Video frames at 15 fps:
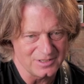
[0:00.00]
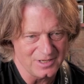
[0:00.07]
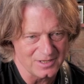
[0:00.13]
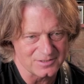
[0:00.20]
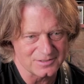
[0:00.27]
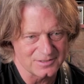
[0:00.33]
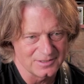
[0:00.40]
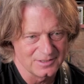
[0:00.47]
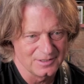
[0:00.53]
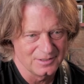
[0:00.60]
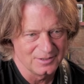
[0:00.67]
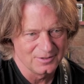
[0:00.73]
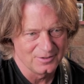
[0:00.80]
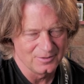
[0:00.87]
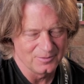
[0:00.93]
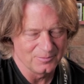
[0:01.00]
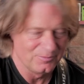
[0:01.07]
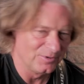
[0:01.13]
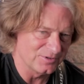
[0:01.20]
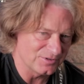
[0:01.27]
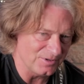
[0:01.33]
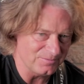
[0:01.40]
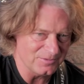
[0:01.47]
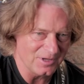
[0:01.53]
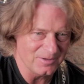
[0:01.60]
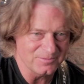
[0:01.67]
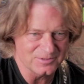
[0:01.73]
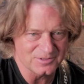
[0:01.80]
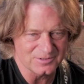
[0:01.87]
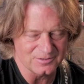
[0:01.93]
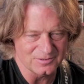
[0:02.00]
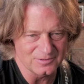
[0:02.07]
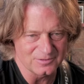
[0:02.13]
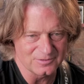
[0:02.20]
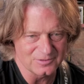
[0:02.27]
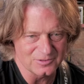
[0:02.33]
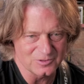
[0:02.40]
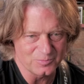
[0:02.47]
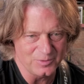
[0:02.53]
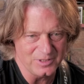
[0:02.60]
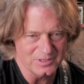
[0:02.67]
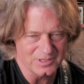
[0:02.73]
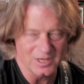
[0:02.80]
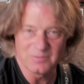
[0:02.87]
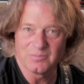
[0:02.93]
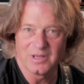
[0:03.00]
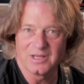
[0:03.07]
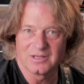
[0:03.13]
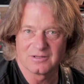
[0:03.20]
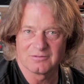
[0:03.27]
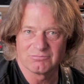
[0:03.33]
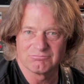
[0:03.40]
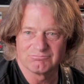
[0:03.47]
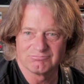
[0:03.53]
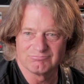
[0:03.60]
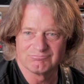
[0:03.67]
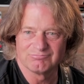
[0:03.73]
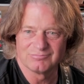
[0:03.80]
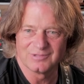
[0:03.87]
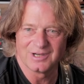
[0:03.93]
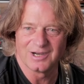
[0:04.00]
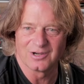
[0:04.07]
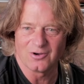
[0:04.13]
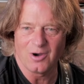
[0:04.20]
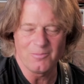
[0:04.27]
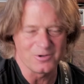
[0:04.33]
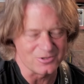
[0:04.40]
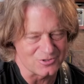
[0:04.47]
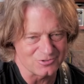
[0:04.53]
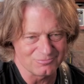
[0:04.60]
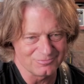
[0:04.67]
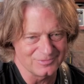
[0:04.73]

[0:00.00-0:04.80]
Yes, but sometimes speed can make a comment.